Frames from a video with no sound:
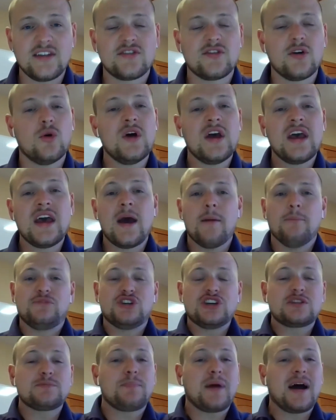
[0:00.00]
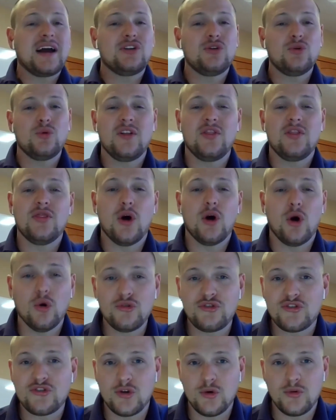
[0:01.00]
So just by doing
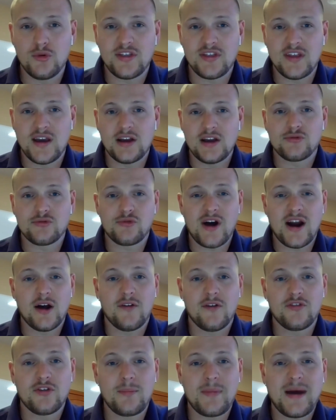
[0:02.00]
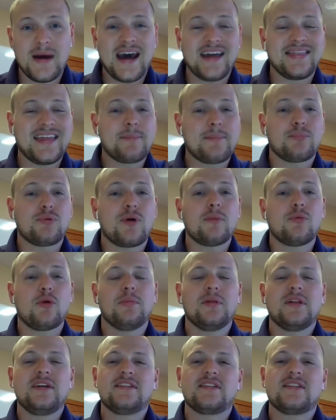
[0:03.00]
those two things right off the bat, that
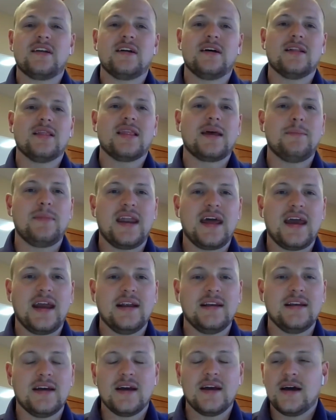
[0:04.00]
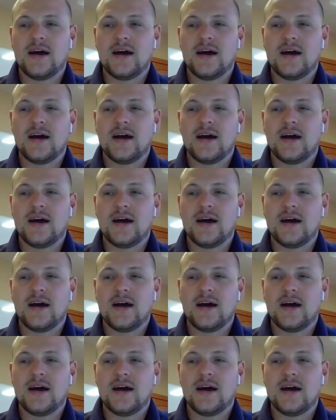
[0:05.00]
probably is going to eliminate,